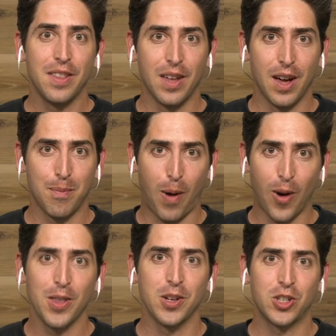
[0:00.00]
the
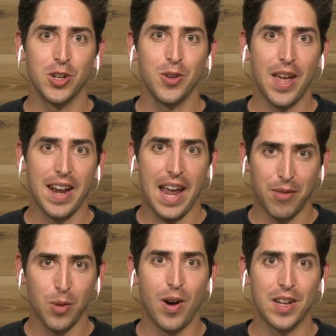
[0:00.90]
part of the shoe that
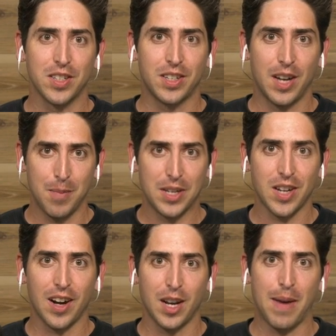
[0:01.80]
everyone is going to be
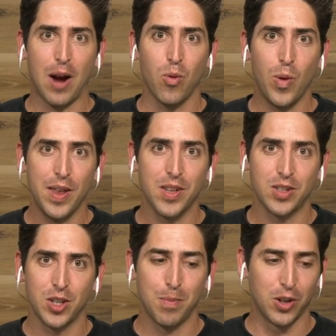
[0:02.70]
talking about with the
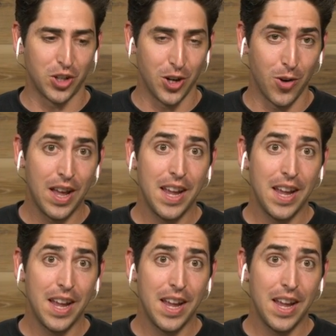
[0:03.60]
super shoe